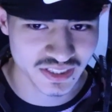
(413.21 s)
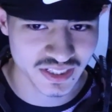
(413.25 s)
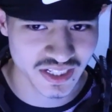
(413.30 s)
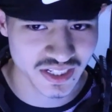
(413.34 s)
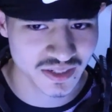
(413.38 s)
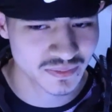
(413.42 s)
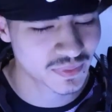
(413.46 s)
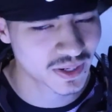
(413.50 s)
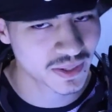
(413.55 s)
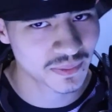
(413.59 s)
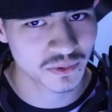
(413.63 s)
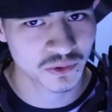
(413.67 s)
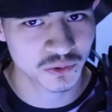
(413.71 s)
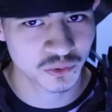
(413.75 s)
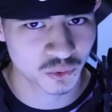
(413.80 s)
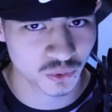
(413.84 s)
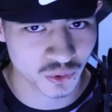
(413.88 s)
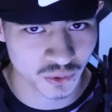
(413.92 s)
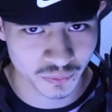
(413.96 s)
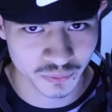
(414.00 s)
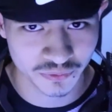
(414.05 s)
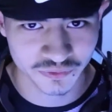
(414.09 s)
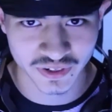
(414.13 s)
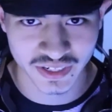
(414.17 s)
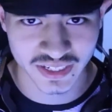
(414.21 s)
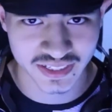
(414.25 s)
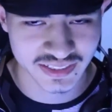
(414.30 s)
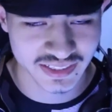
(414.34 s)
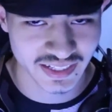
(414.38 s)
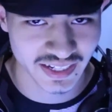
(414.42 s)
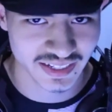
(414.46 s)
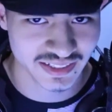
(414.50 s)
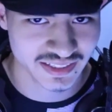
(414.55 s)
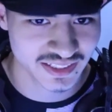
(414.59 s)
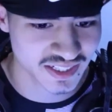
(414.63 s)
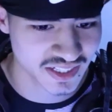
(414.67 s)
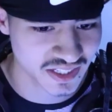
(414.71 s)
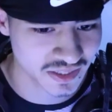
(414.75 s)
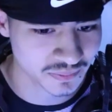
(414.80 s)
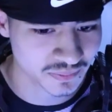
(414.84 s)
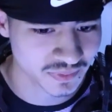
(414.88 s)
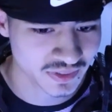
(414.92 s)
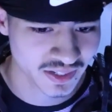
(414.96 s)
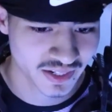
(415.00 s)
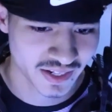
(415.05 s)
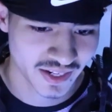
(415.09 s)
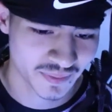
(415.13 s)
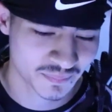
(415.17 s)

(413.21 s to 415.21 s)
seed. Maybe we'll face that team.